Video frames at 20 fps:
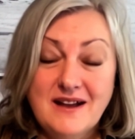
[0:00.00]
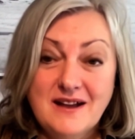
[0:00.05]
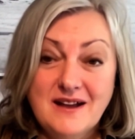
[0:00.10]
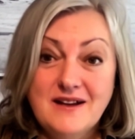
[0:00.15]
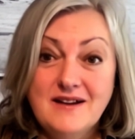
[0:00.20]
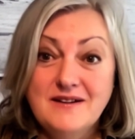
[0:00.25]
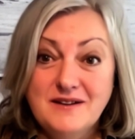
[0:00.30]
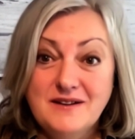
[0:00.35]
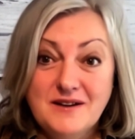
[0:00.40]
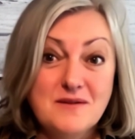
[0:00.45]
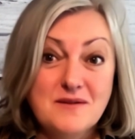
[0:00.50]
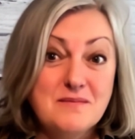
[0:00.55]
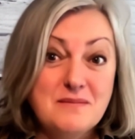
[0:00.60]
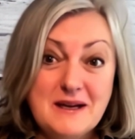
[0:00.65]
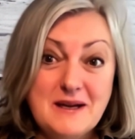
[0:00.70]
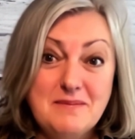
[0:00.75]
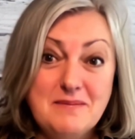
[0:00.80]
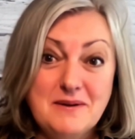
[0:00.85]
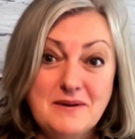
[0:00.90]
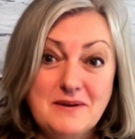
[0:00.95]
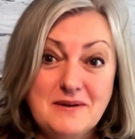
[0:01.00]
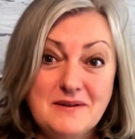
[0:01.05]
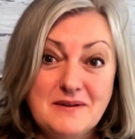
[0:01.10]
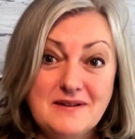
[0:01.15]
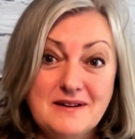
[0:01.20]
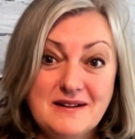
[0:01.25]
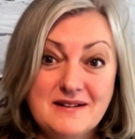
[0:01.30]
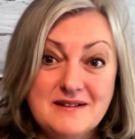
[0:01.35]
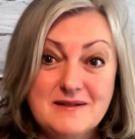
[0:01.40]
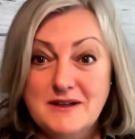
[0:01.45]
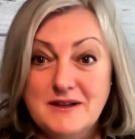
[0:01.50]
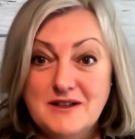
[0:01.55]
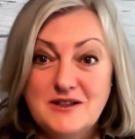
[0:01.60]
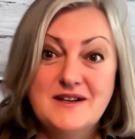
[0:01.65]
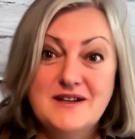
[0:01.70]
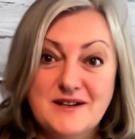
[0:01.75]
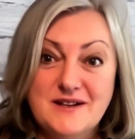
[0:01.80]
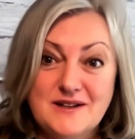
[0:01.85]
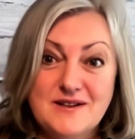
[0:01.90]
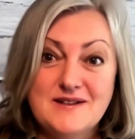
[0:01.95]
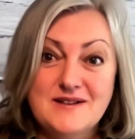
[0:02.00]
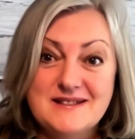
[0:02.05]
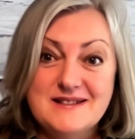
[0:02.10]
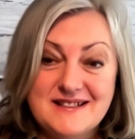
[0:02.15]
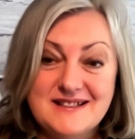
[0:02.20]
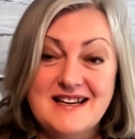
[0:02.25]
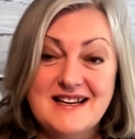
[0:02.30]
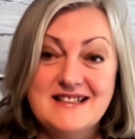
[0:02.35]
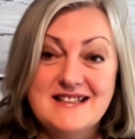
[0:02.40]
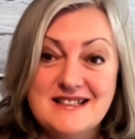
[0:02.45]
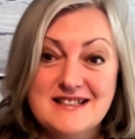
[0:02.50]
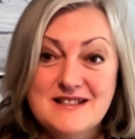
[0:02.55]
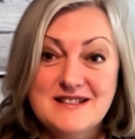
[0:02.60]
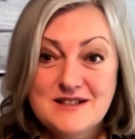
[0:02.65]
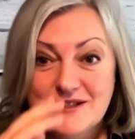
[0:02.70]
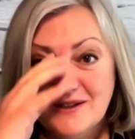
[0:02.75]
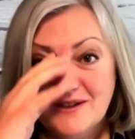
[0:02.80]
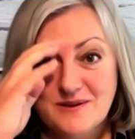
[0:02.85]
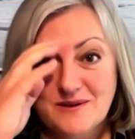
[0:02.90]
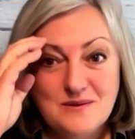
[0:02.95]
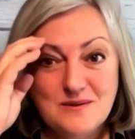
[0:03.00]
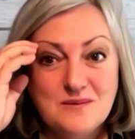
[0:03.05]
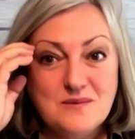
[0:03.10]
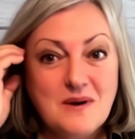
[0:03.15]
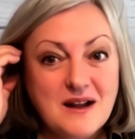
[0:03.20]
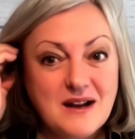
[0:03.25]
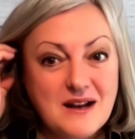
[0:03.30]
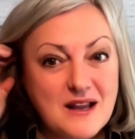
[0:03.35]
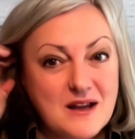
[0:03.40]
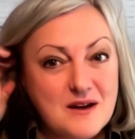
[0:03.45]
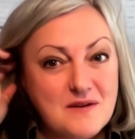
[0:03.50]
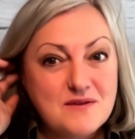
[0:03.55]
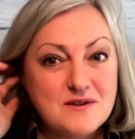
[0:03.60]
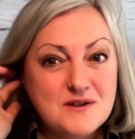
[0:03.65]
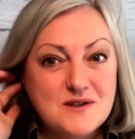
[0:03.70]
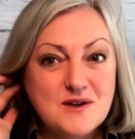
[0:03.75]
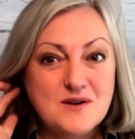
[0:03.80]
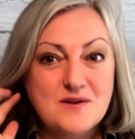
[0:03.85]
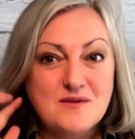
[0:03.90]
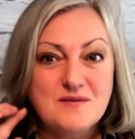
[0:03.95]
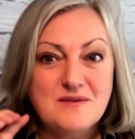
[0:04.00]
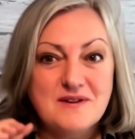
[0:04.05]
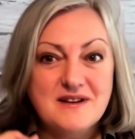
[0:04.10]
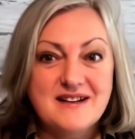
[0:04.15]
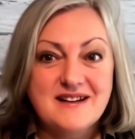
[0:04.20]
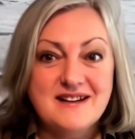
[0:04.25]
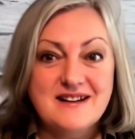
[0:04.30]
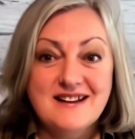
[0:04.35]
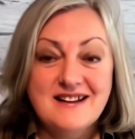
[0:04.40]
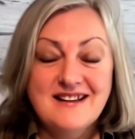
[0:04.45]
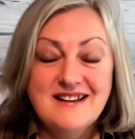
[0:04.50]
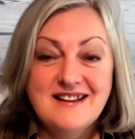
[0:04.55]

young people, especially girls, to get into wildlife photography.